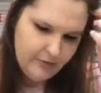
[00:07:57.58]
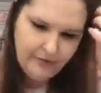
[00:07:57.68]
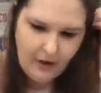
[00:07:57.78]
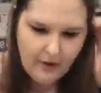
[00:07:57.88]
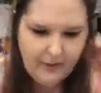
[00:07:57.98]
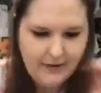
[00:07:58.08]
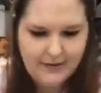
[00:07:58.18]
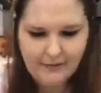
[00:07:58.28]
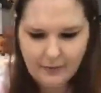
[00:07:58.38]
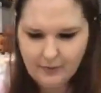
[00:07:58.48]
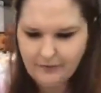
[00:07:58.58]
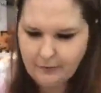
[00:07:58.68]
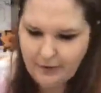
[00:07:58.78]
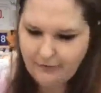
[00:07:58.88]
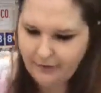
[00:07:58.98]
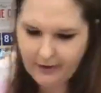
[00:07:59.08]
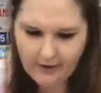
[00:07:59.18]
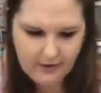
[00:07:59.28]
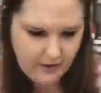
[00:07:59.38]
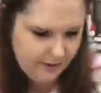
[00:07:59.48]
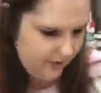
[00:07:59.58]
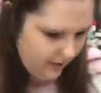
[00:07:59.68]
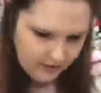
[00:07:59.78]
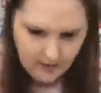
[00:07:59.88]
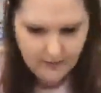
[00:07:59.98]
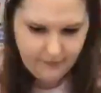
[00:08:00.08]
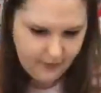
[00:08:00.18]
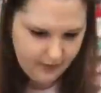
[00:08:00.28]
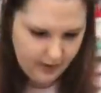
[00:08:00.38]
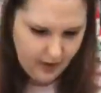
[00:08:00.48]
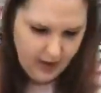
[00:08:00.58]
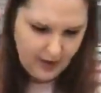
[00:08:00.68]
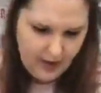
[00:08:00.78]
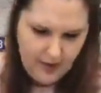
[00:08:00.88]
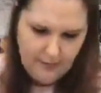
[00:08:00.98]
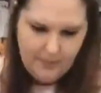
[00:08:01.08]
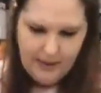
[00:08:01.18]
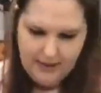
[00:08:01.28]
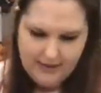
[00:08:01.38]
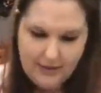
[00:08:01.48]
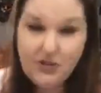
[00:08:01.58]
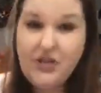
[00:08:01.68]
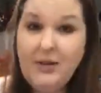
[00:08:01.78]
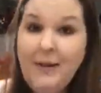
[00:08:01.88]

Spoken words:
have thought of this if it weren't for my friend. Thank God for her, because she